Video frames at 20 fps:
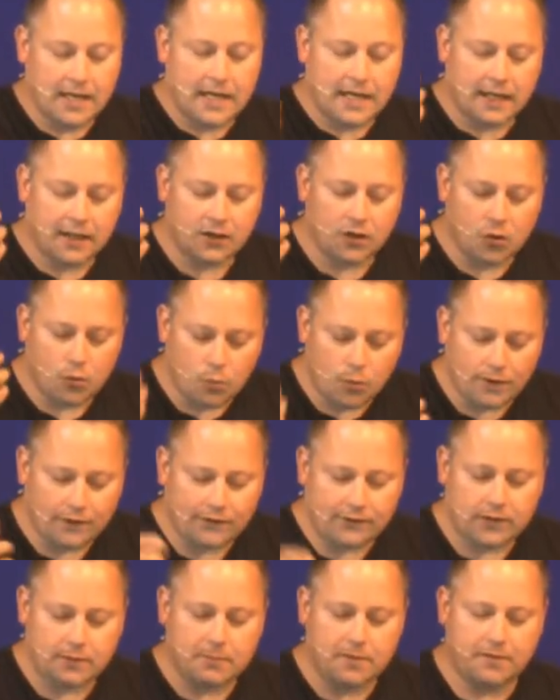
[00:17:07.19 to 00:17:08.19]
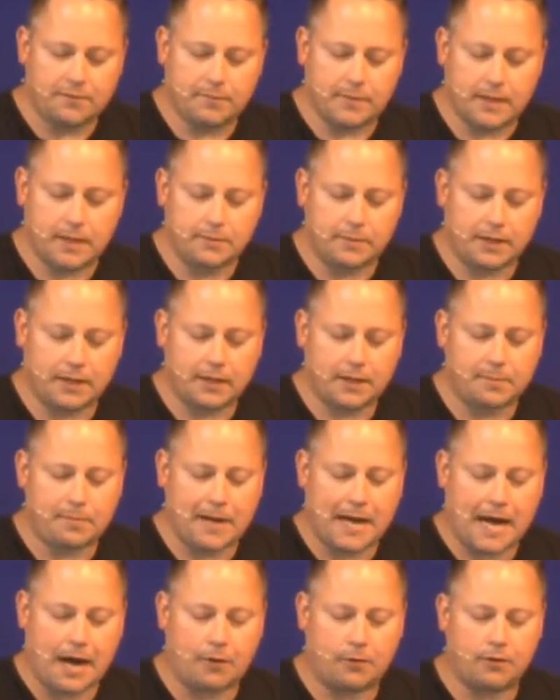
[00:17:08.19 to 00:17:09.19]
in the wisdom of men, but in the
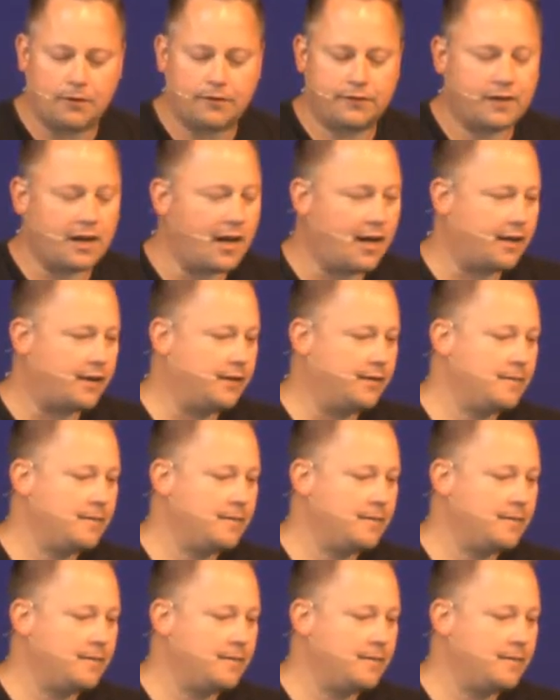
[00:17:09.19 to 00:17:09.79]
power of God.